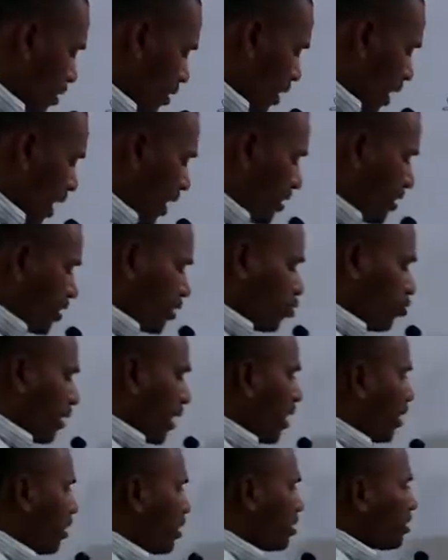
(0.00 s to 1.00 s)
They ask us to
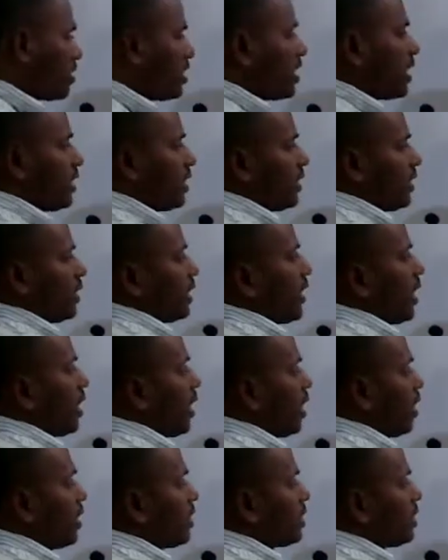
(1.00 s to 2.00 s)
calculate secant theta
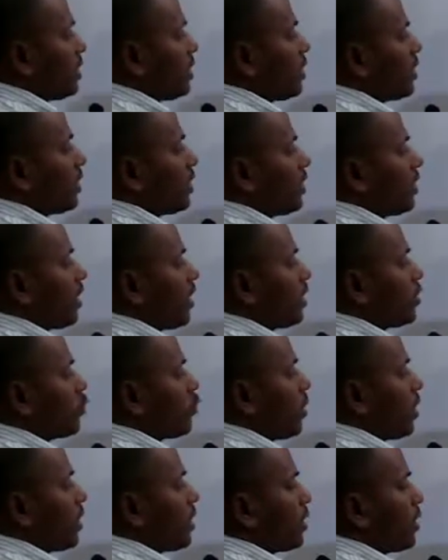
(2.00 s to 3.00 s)
secant theta is
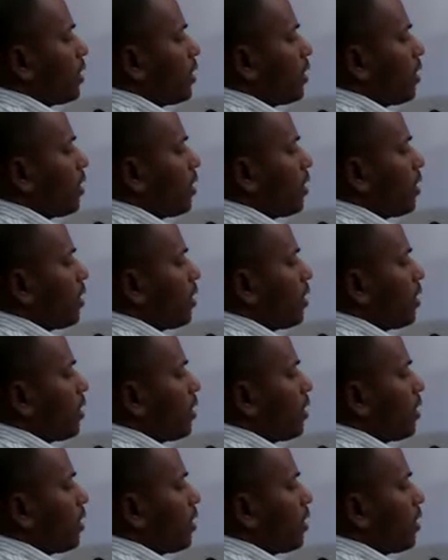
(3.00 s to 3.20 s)
what?